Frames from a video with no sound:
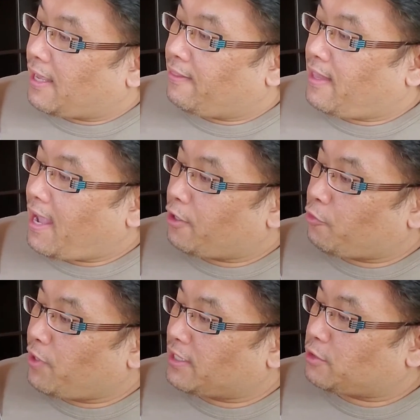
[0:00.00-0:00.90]
And then
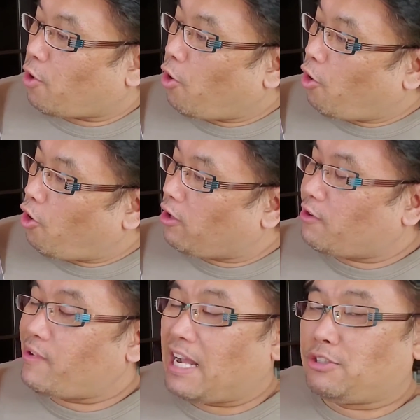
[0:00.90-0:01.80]
crickets all
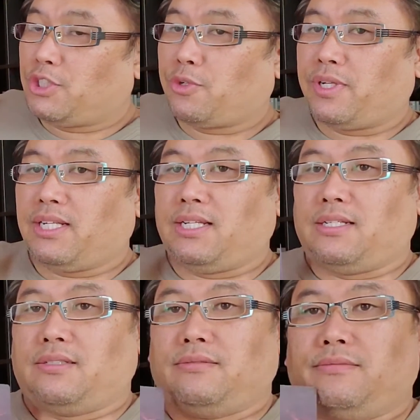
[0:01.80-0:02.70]
around joined in.